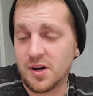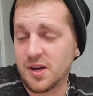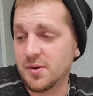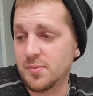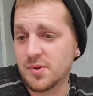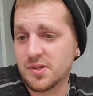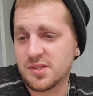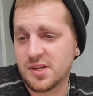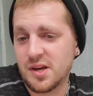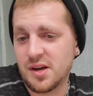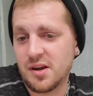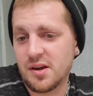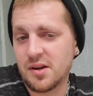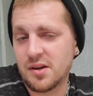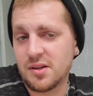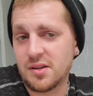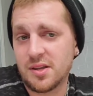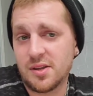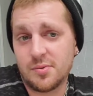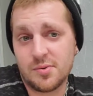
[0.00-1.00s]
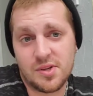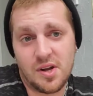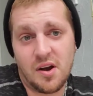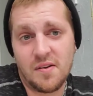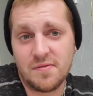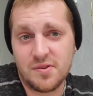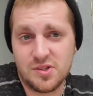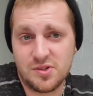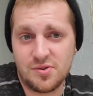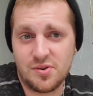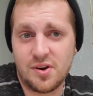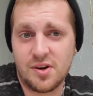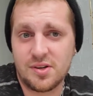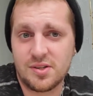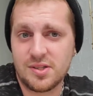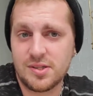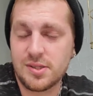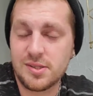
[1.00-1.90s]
he was off of drugs.